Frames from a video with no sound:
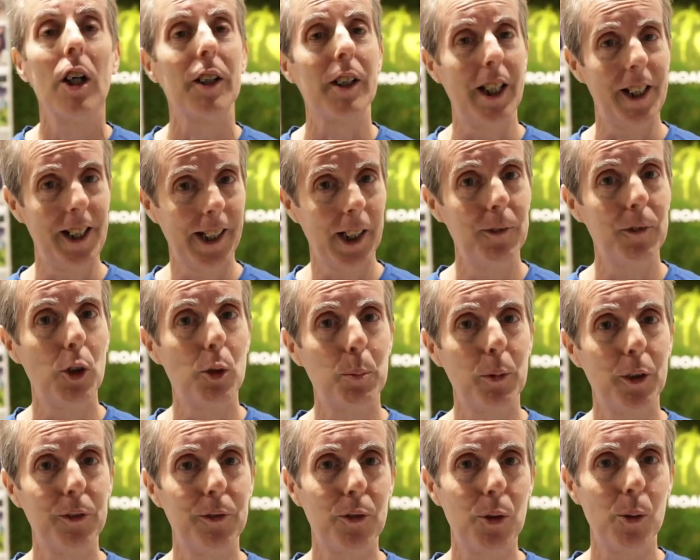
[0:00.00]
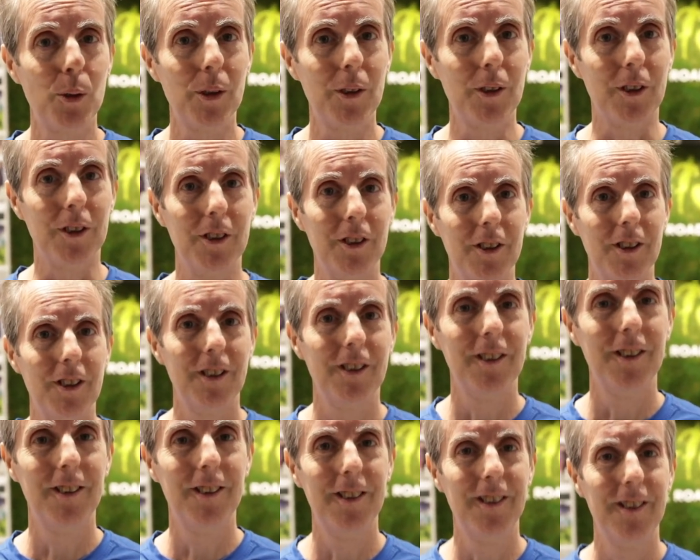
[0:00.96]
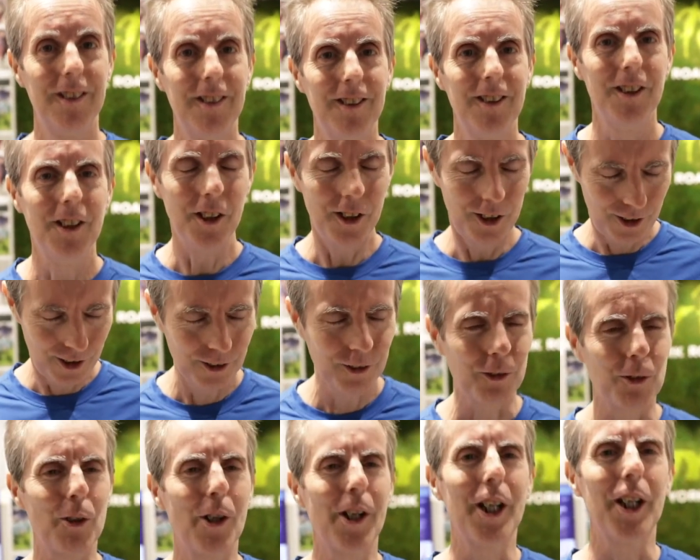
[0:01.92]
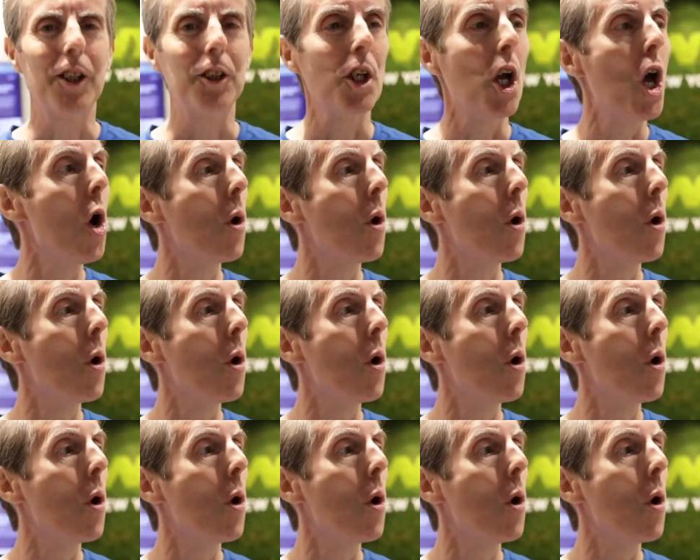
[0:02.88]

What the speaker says: Can I give you a brief tour? Great.